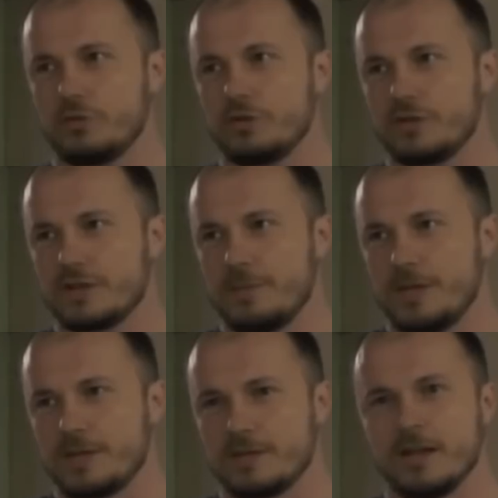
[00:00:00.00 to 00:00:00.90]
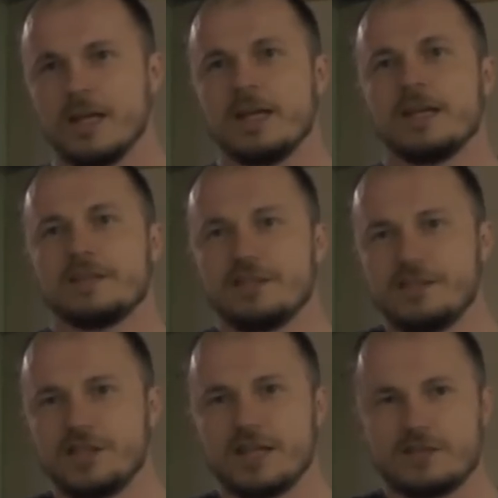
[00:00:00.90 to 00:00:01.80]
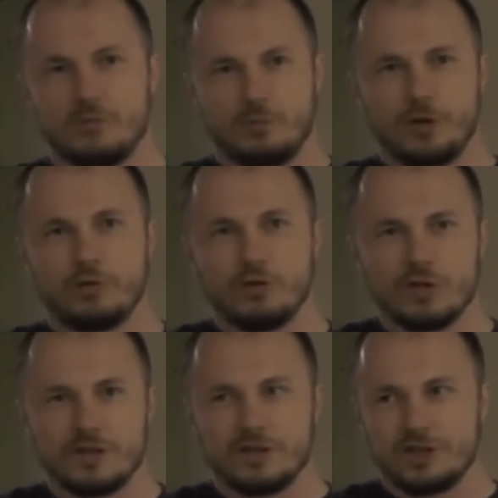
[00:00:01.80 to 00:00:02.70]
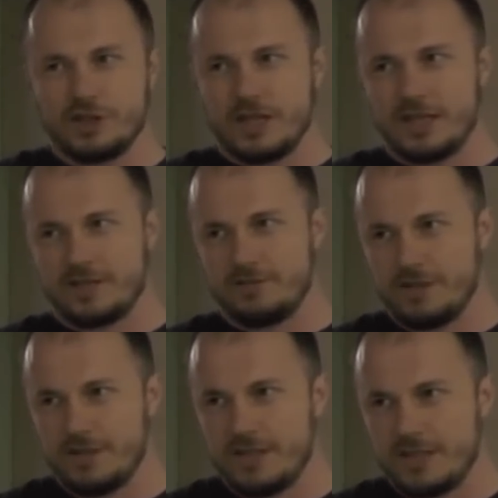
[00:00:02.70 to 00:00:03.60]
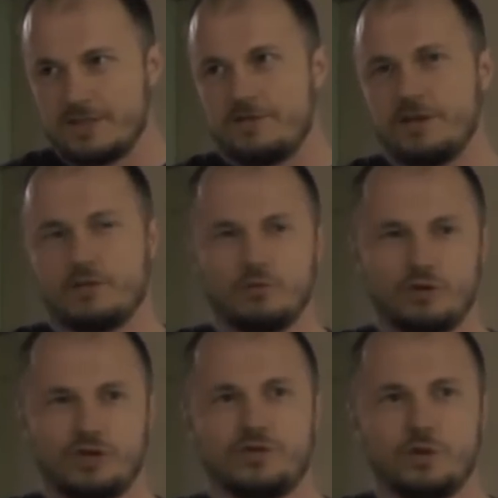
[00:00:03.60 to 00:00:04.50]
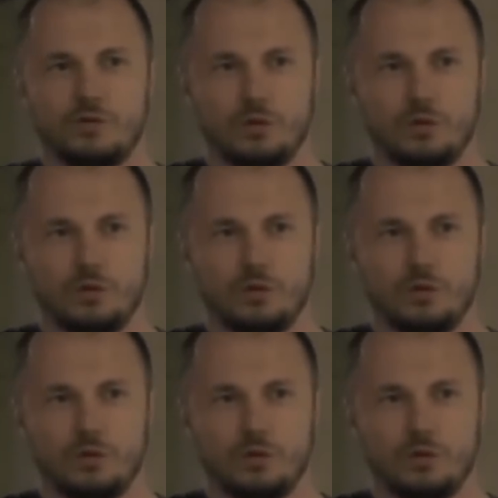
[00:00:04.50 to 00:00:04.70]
Because back in the day, in the Middle Ages, if a town got massacred, nobody cared.